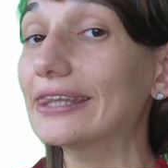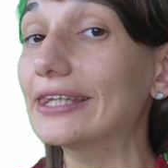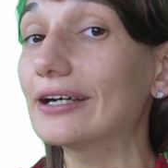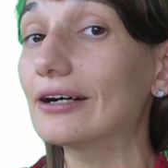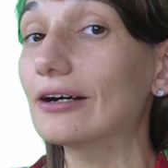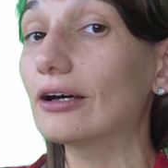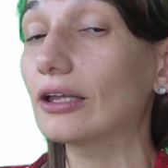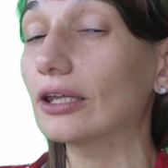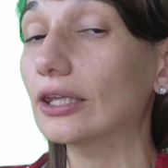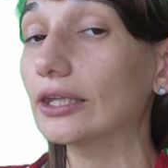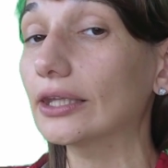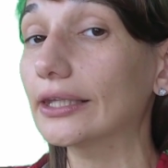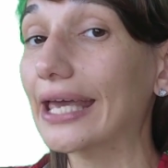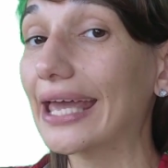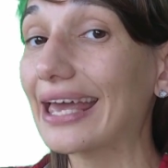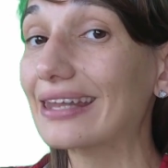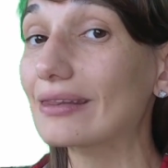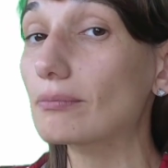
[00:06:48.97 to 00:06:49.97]
the
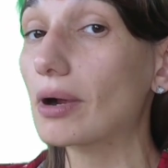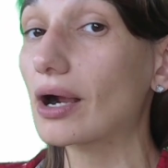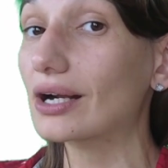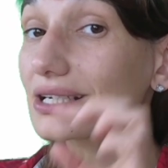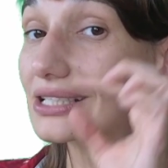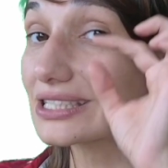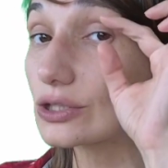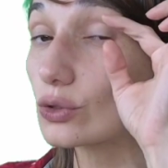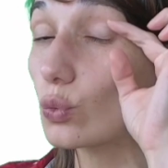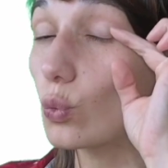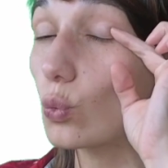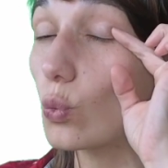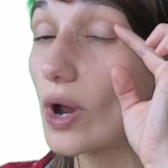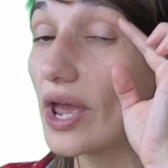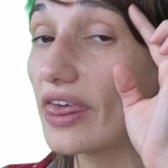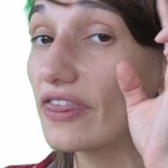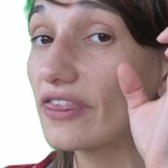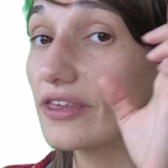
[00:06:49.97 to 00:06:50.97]
landmarks
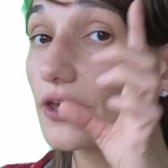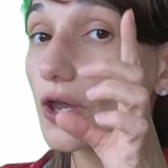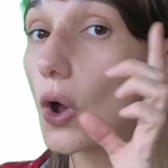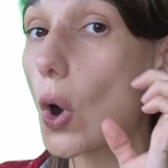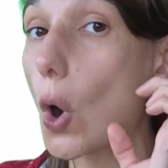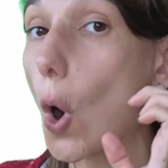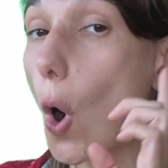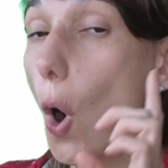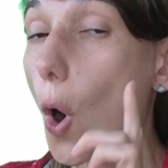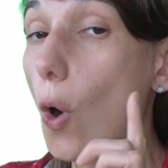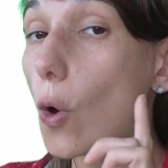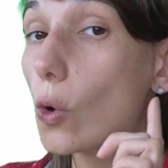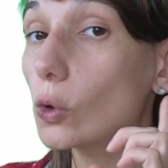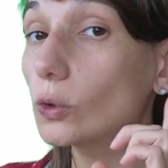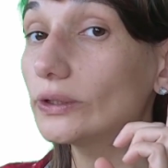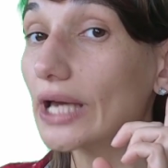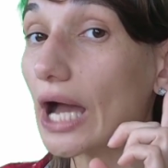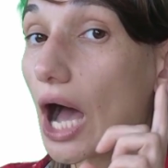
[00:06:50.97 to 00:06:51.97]
with your
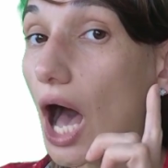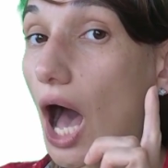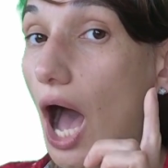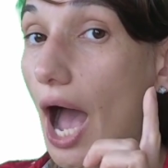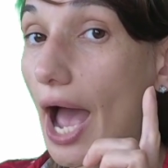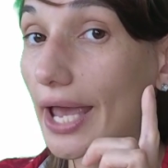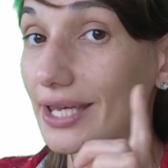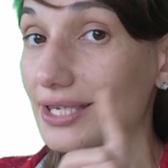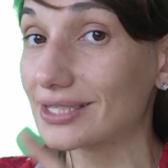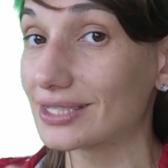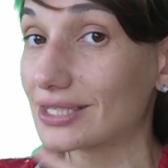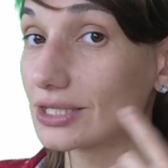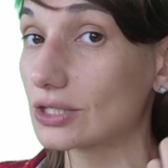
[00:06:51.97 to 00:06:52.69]
own eyes.